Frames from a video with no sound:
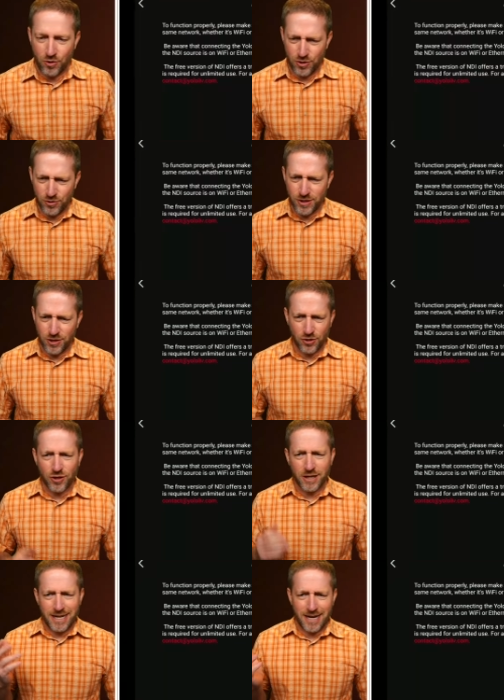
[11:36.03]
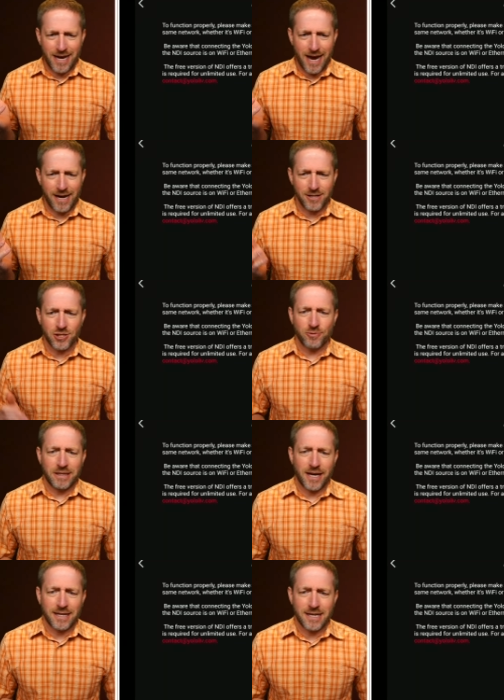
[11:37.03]
to use it, you're going to get a
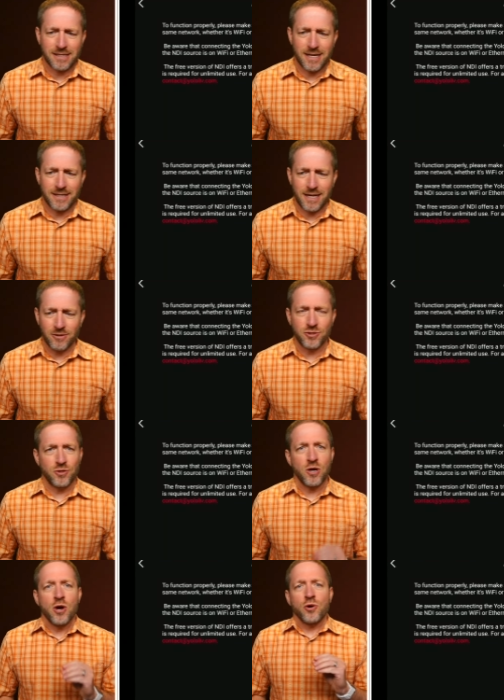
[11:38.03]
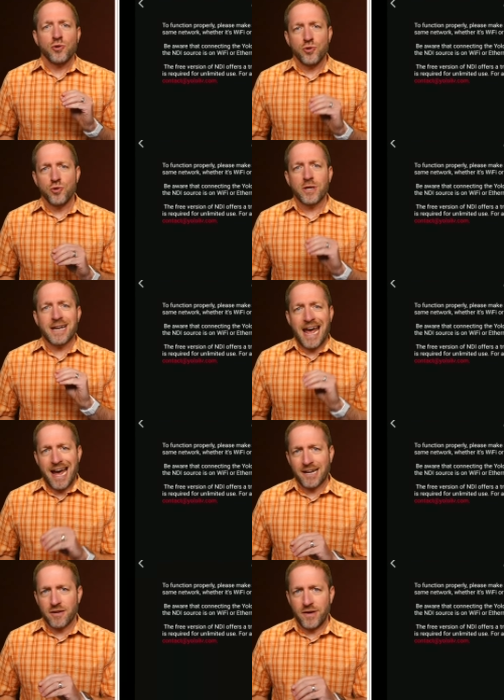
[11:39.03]
screen like this, and it tells you you can
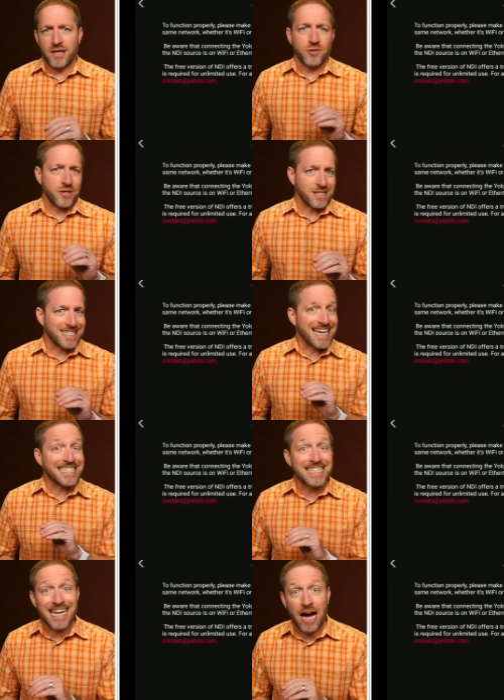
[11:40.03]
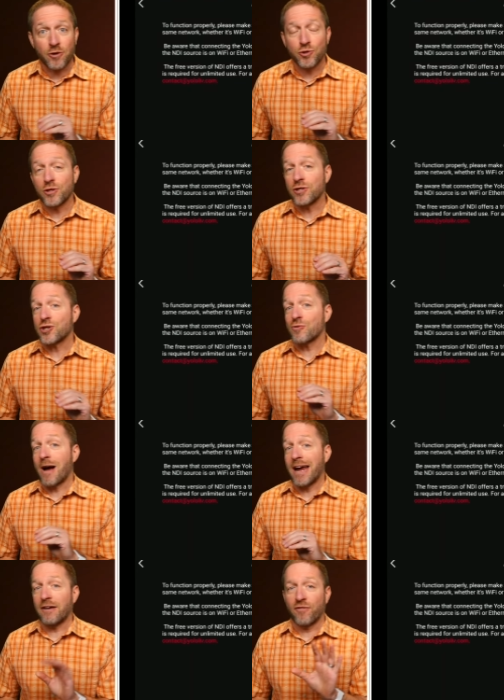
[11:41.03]
activate it, you can test it out, you can
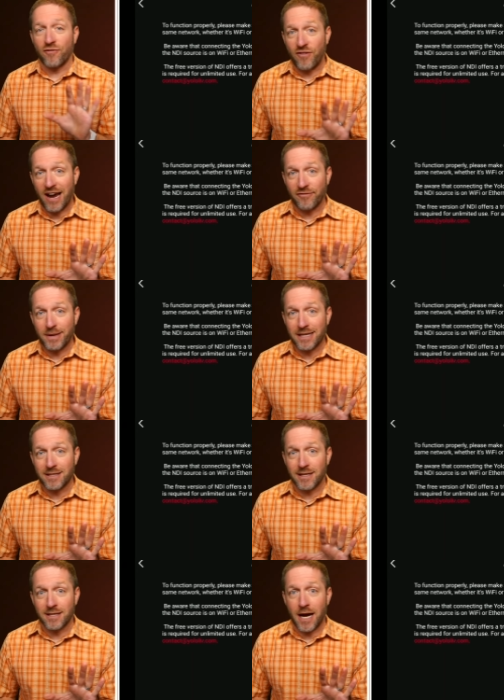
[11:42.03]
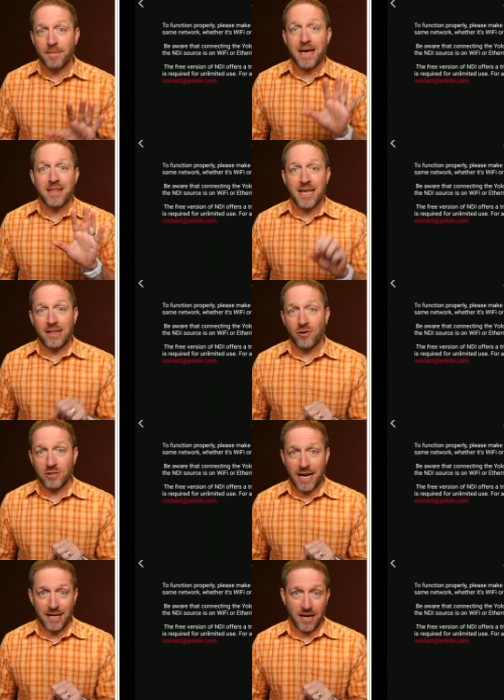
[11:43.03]
try it for five minutes at a time, and then
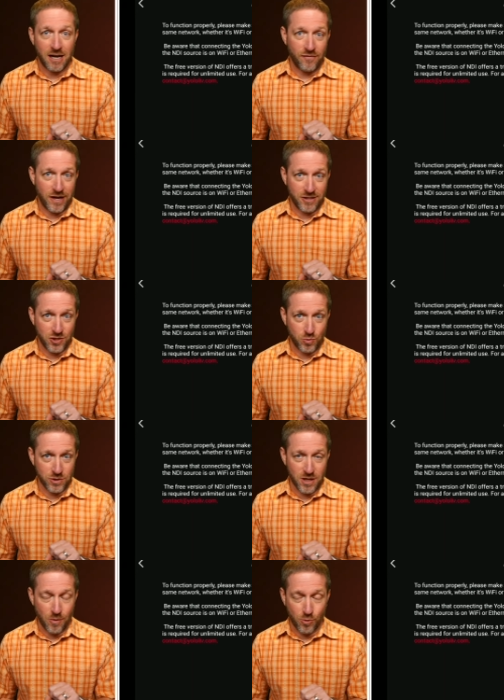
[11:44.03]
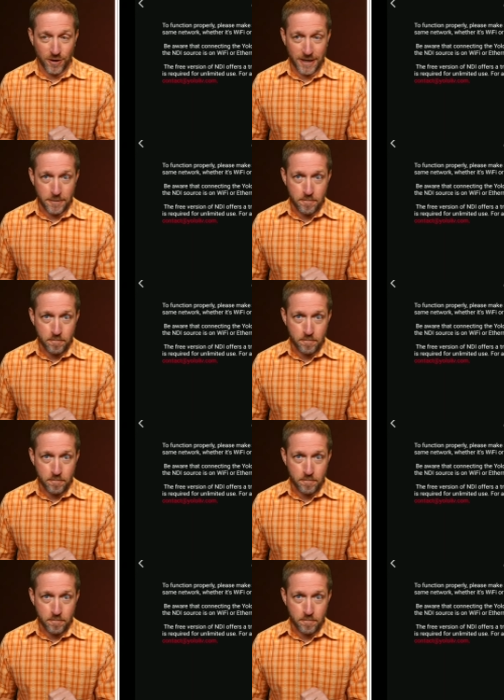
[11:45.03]
those NDI devices will stop working.